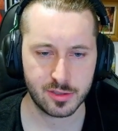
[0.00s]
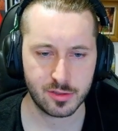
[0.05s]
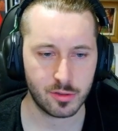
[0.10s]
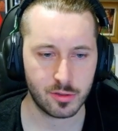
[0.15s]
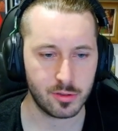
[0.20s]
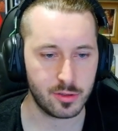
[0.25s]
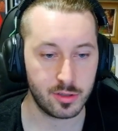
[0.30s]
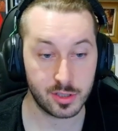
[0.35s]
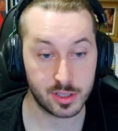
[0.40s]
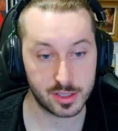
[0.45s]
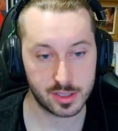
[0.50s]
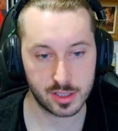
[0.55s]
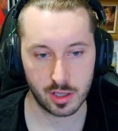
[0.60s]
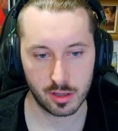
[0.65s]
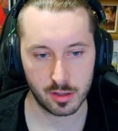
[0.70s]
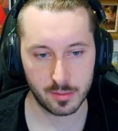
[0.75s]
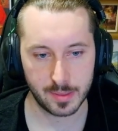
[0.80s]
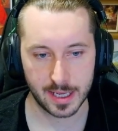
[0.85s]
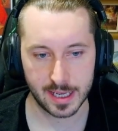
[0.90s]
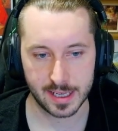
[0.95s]
or you just
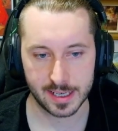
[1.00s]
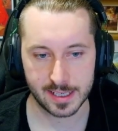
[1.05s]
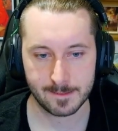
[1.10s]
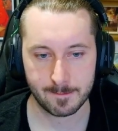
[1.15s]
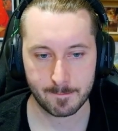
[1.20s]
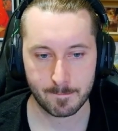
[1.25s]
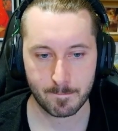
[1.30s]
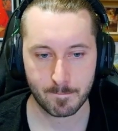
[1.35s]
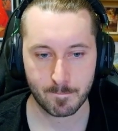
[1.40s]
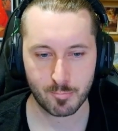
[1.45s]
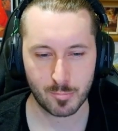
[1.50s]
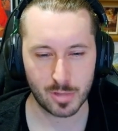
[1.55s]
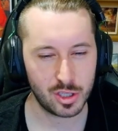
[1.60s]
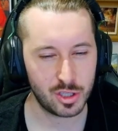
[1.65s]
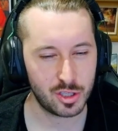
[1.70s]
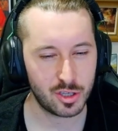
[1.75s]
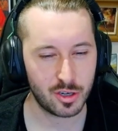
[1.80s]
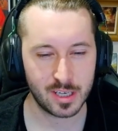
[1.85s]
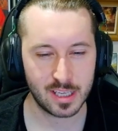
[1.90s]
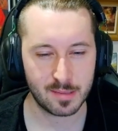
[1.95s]
know about it,
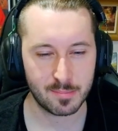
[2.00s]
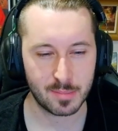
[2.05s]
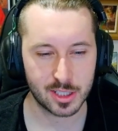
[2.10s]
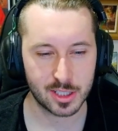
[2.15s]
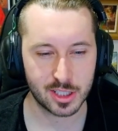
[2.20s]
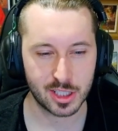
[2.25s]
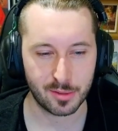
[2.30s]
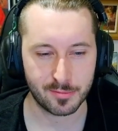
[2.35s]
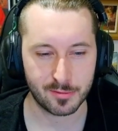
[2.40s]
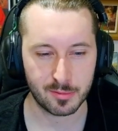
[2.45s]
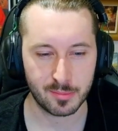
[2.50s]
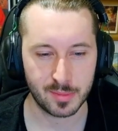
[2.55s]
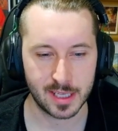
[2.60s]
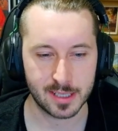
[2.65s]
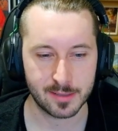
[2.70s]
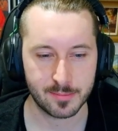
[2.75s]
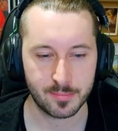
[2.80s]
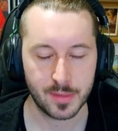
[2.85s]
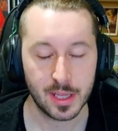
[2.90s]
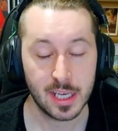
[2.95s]
you don't need much help from here.